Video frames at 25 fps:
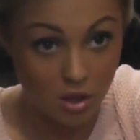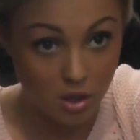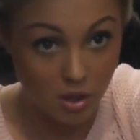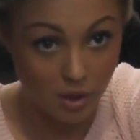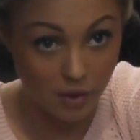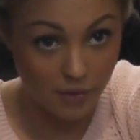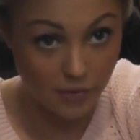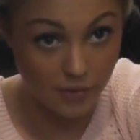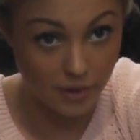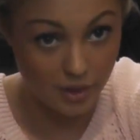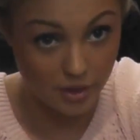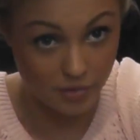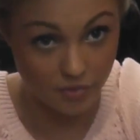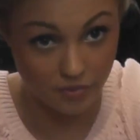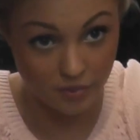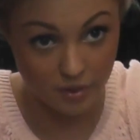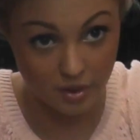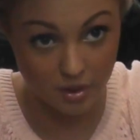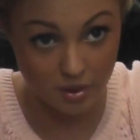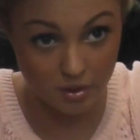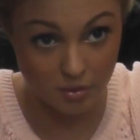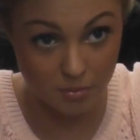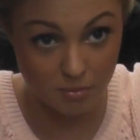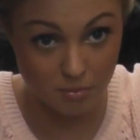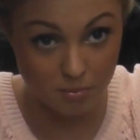And then if
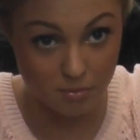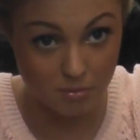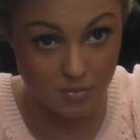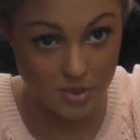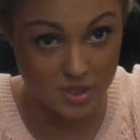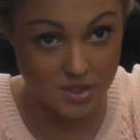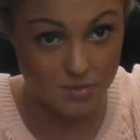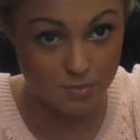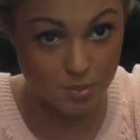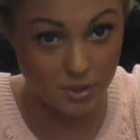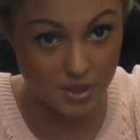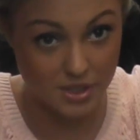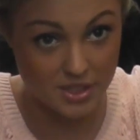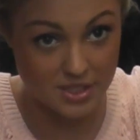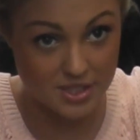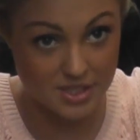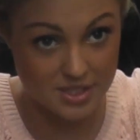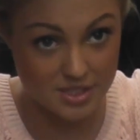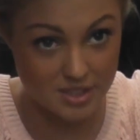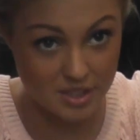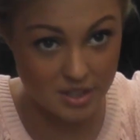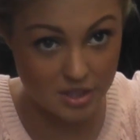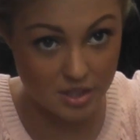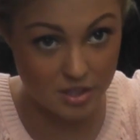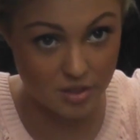it misplaces
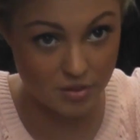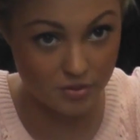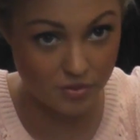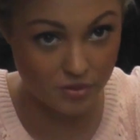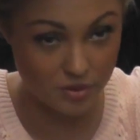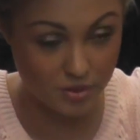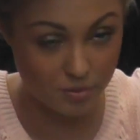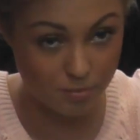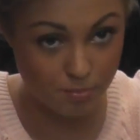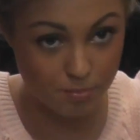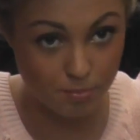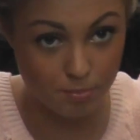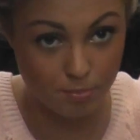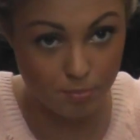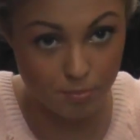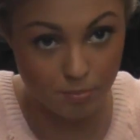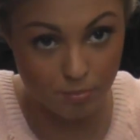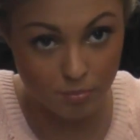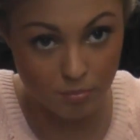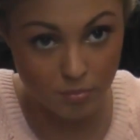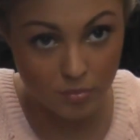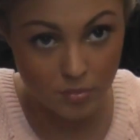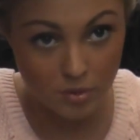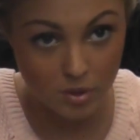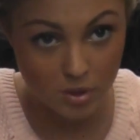any of your
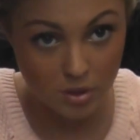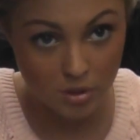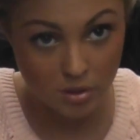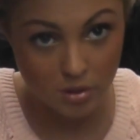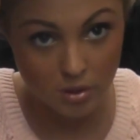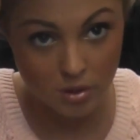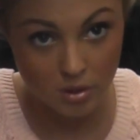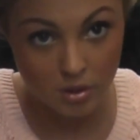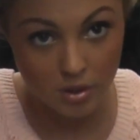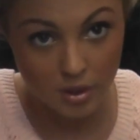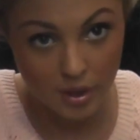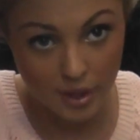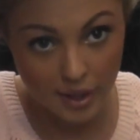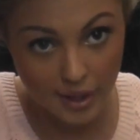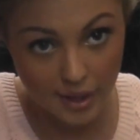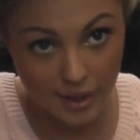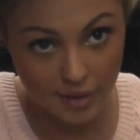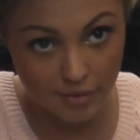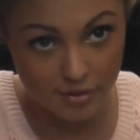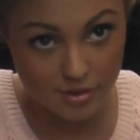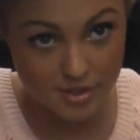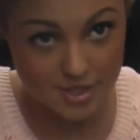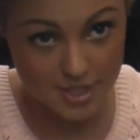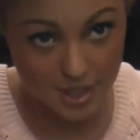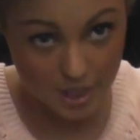hair
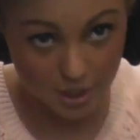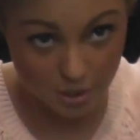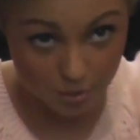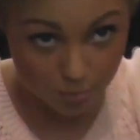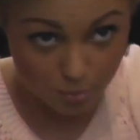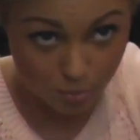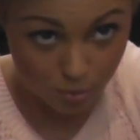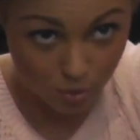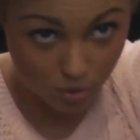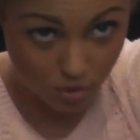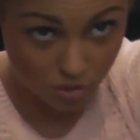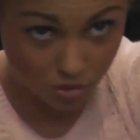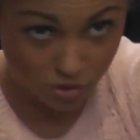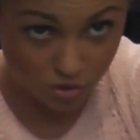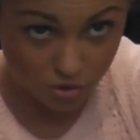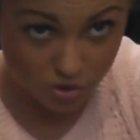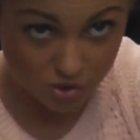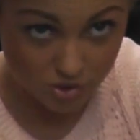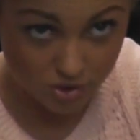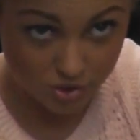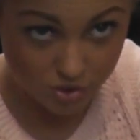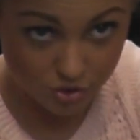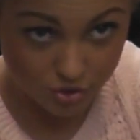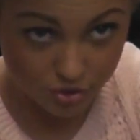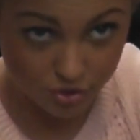inside your bun, just
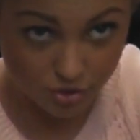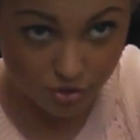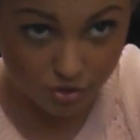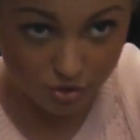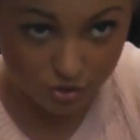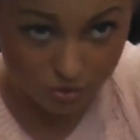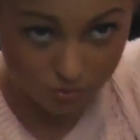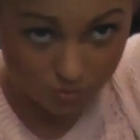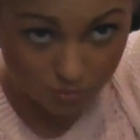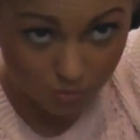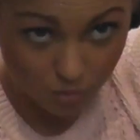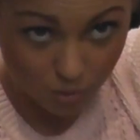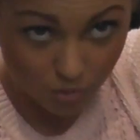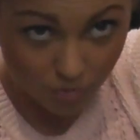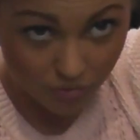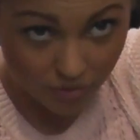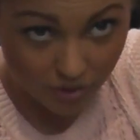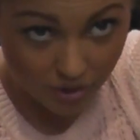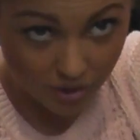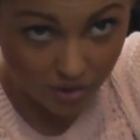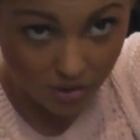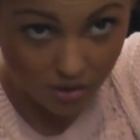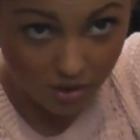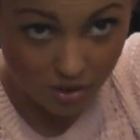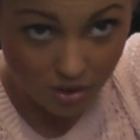literally just move
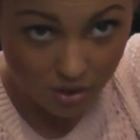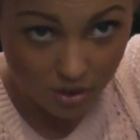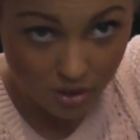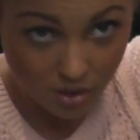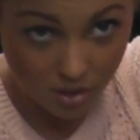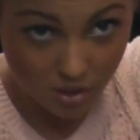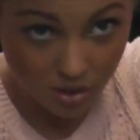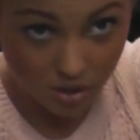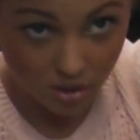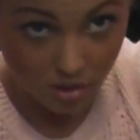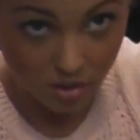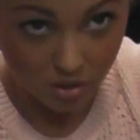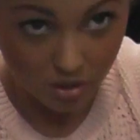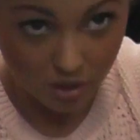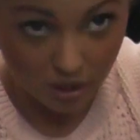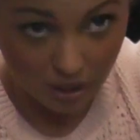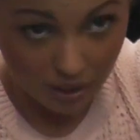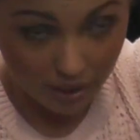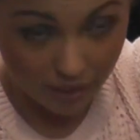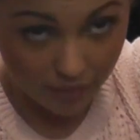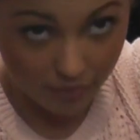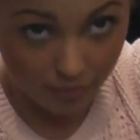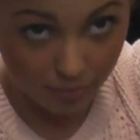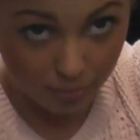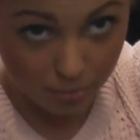it
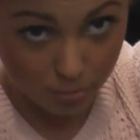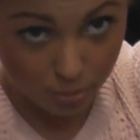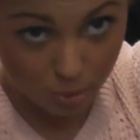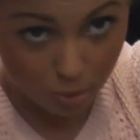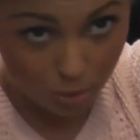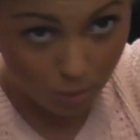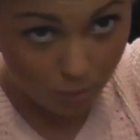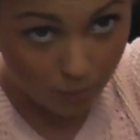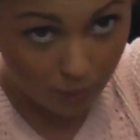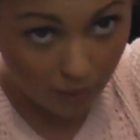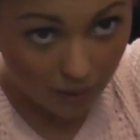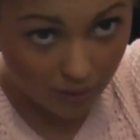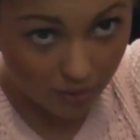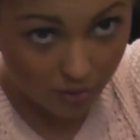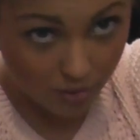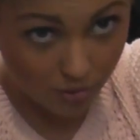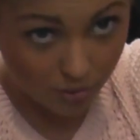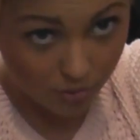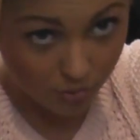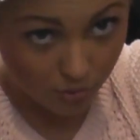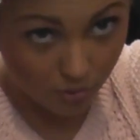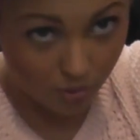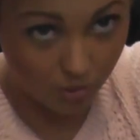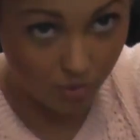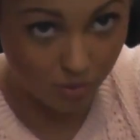and then pull back
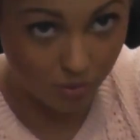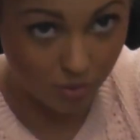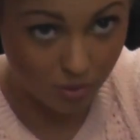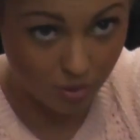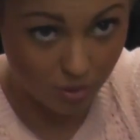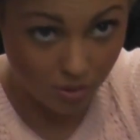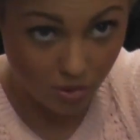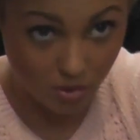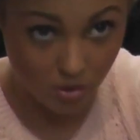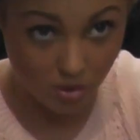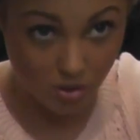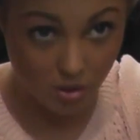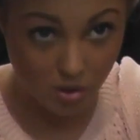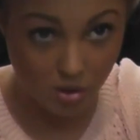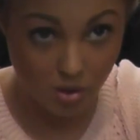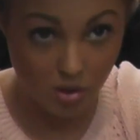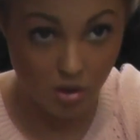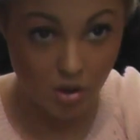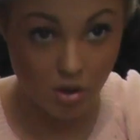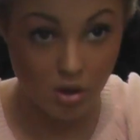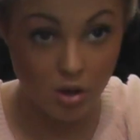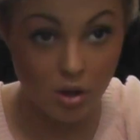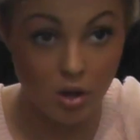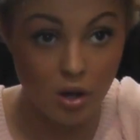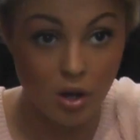through,
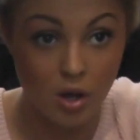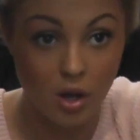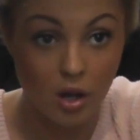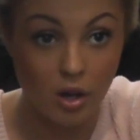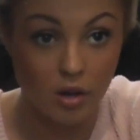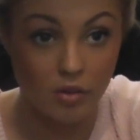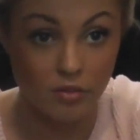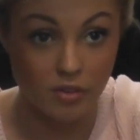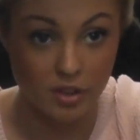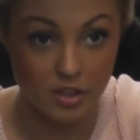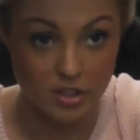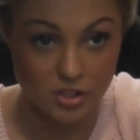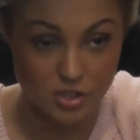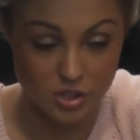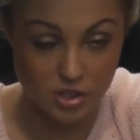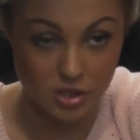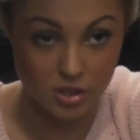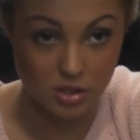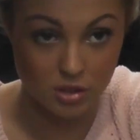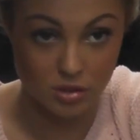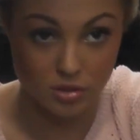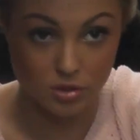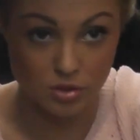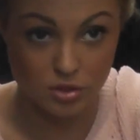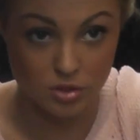and eventually
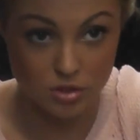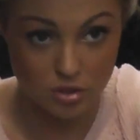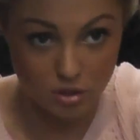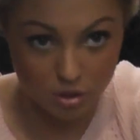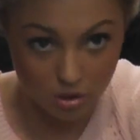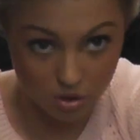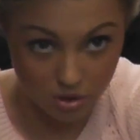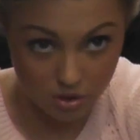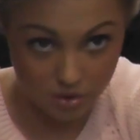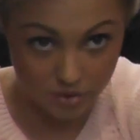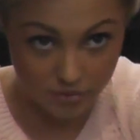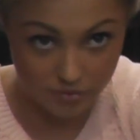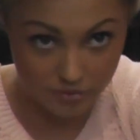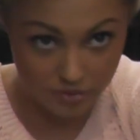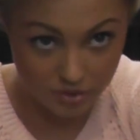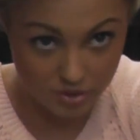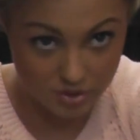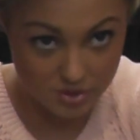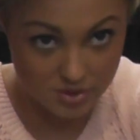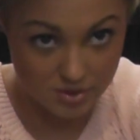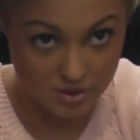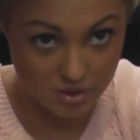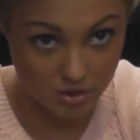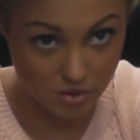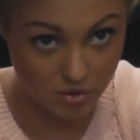it'll just all even
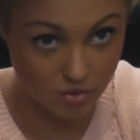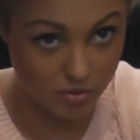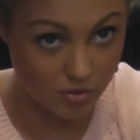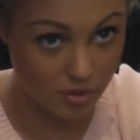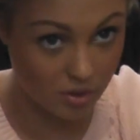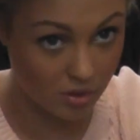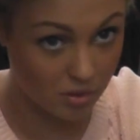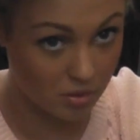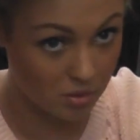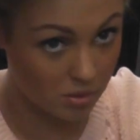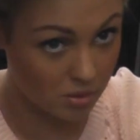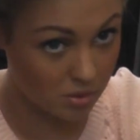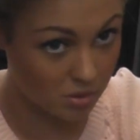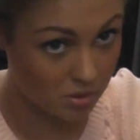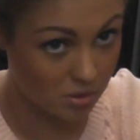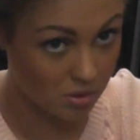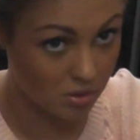itself out.